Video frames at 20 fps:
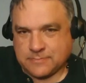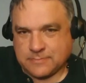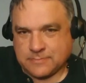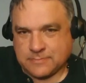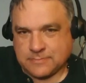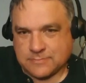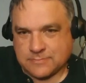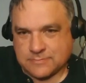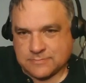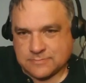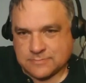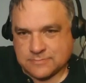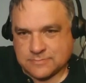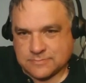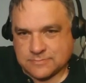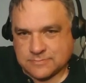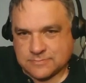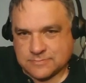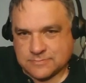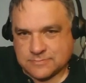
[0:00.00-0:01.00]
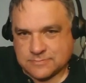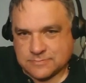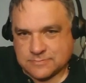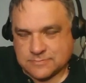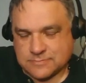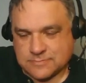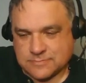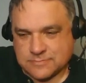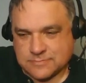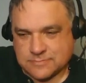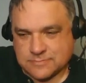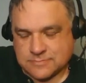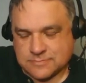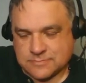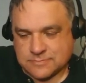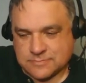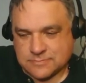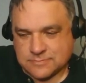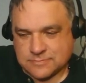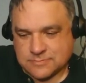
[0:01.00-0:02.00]

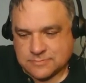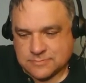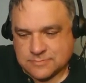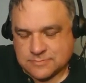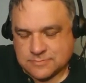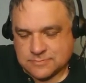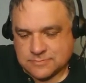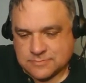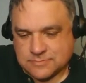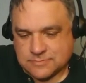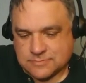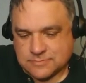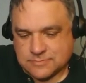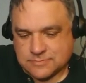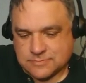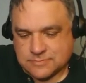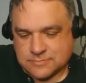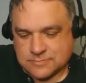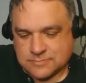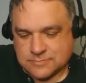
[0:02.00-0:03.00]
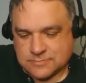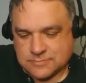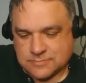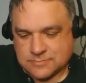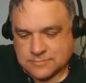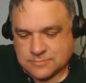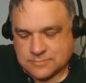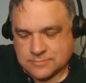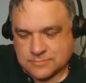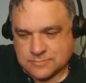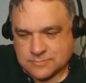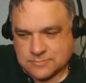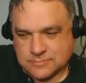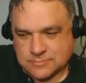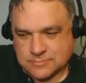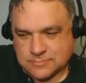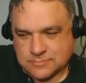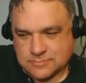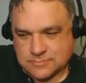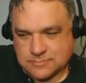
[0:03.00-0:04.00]

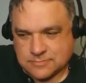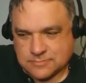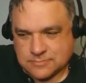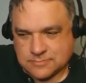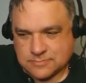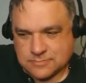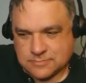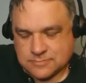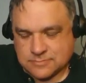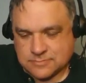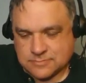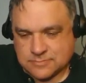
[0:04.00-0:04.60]
No words are spoken by the person on screen.